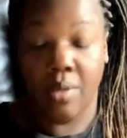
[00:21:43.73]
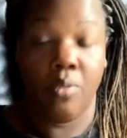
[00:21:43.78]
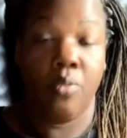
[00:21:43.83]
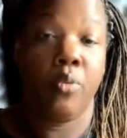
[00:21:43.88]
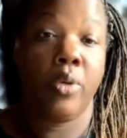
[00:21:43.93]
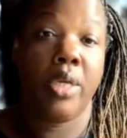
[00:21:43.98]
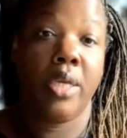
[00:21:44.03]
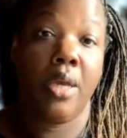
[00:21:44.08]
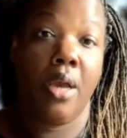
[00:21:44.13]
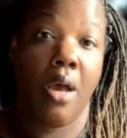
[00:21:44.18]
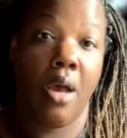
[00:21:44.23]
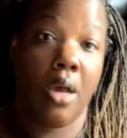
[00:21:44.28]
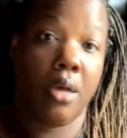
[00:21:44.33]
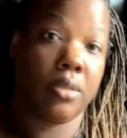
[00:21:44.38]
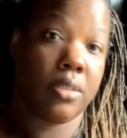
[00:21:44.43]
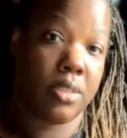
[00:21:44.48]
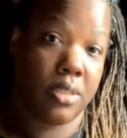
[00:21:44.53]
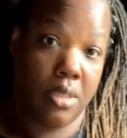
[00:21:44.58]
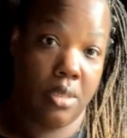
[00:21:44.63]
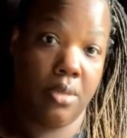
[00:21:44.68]
We
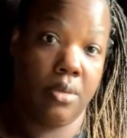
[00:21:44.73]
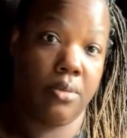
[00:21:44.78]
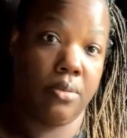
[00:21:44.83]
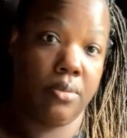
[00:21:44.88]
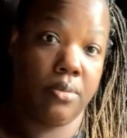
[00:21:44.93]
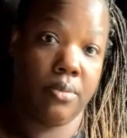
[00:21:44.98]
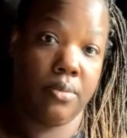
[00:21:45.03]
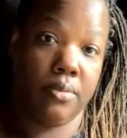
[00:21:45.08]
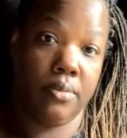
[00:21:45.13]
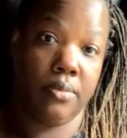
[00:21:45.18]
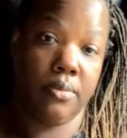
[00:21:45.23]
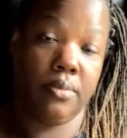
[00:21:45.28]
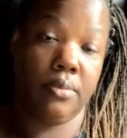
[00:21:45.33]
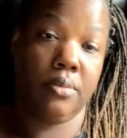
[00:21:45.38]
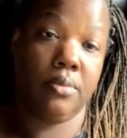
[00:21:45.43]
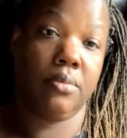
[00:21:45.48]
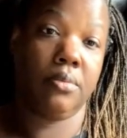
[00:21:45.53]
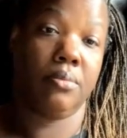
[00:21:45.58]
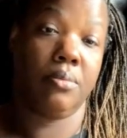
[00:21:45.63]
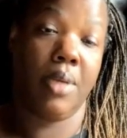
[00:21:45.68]
also,
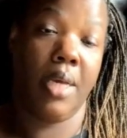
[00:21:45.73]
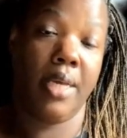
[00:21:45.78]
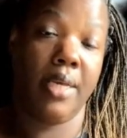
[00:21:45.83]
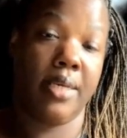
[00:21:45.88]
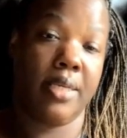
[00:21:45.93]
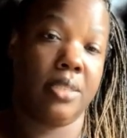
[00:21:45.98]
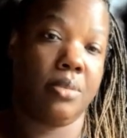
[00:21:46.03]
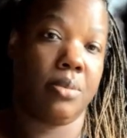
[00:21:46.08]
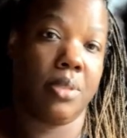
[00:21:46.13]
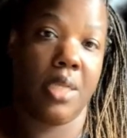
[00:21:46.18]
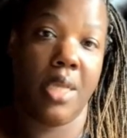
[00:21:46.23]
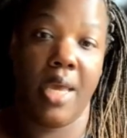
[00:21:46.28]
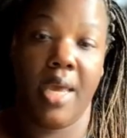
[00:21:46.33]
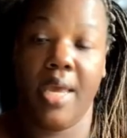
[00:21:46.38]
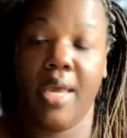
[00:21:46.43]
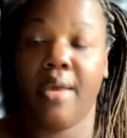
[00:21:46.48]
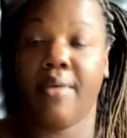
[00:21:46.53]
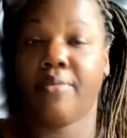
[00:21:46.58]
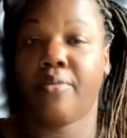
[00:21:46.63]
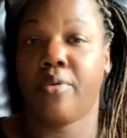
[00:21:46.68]
my husband and I
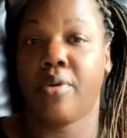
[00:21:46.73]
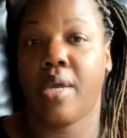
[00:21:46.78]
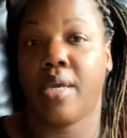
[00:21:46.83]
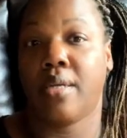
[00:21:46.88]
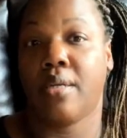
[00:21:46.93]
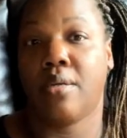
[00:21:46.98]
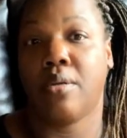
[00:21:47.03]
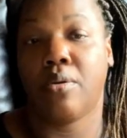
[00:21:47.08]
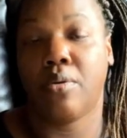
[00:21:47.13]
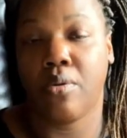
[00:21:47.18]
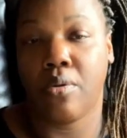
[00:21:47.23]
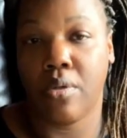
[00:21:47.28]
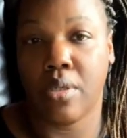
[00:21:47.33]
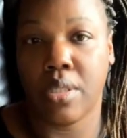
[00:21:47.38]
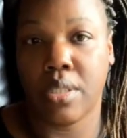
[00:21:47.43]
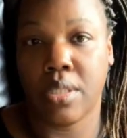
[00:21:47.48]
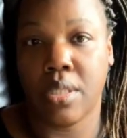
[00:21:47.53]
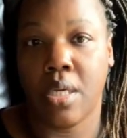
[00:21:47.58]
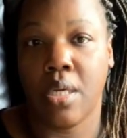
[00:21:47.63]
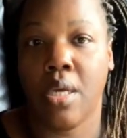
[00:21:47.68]
have created a
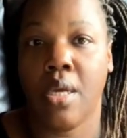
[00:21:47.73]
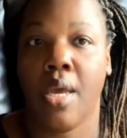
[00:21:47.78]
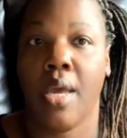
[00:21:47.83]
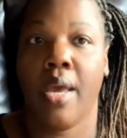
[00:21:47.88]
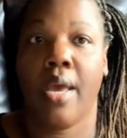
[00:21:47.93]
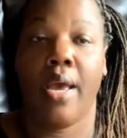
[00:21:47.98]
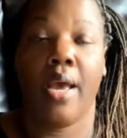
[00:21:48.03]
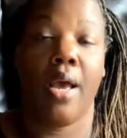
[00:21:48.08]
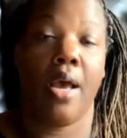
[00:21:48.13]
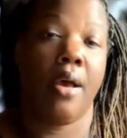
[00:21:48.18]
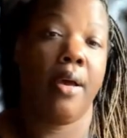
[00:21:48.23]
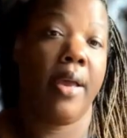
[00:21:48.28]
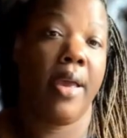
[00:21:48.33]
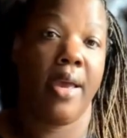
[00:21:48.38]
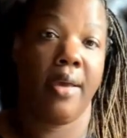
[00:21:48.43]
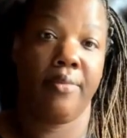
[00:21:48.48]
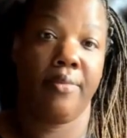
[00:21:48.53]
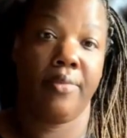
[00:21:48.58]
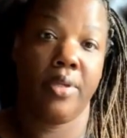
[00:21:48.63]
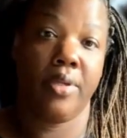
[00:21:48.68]
course. I'll
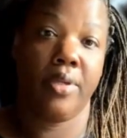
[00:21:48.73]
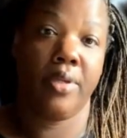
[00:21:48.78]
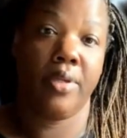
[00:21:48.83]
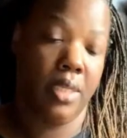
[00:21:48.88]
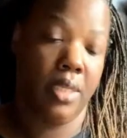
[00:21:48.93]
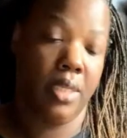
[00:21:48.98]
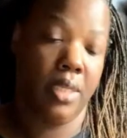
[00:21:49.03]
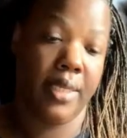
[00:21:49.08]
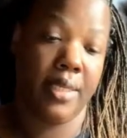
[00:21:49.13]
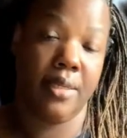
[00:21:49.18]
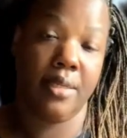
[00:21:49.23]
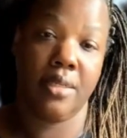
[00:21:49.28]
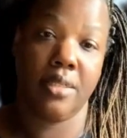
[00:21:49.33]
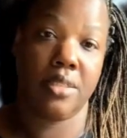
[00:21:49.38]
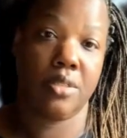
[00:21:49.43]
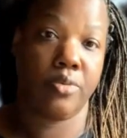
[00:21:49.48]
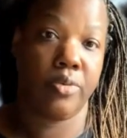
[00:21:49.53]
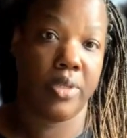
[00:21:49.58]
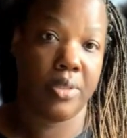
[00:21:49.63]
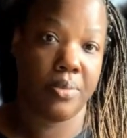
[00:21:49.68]
have the link in the
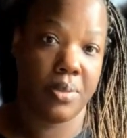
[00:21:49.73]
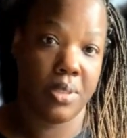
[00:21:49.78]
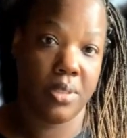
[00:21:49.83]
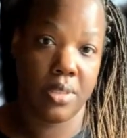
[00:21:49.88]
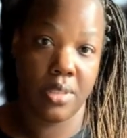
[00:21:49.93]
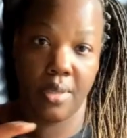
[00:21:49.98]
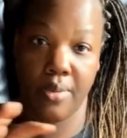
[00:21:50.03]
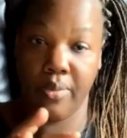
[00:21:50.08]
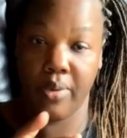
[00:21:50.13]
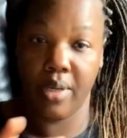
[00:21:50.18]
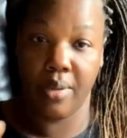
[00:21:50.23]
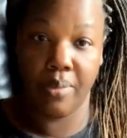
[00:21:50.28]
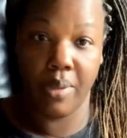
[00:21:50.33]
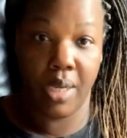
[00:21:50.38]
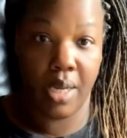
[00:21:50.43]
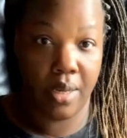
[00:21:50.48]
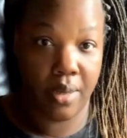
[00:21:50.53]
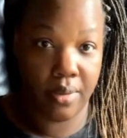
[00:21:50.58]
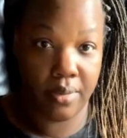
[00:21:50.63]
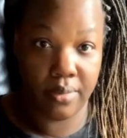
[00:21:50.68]
description somewhere
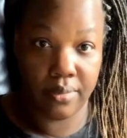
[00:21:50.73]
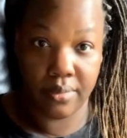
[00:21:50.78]
below.